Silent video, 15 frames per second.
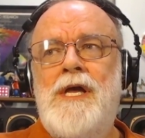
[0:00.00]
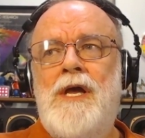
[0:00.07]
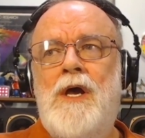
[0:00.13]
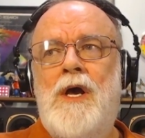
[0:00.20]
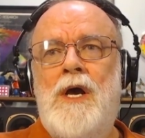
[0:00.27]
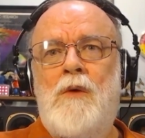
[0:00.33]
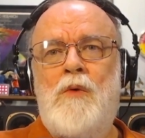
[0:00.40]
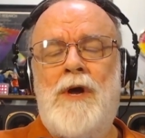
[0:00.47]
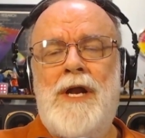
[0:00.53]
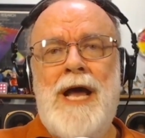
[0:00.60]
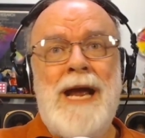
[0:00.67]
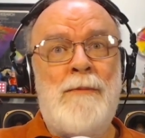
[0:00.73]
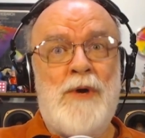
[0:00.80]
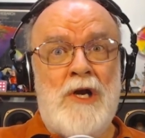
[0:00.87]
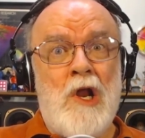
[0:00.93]
what
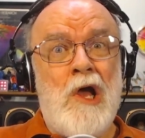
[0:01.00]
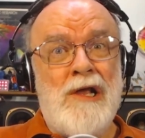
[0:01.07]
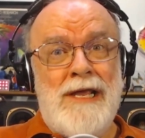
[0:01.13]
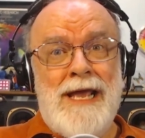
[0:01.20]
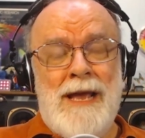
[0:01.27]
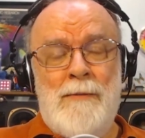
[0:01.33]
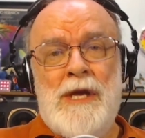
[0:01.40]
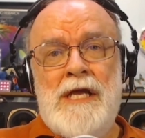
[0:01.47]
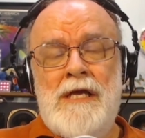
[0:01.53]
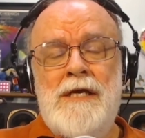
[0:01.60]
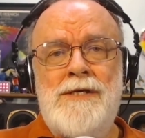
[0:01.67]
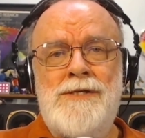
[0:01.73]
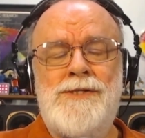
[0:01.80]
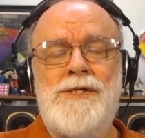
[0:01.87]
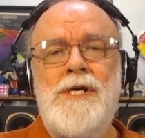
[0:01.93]
hybrid log gamma
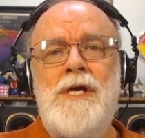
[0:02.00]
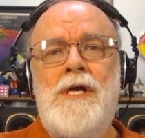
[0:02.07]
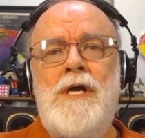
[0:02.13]
is.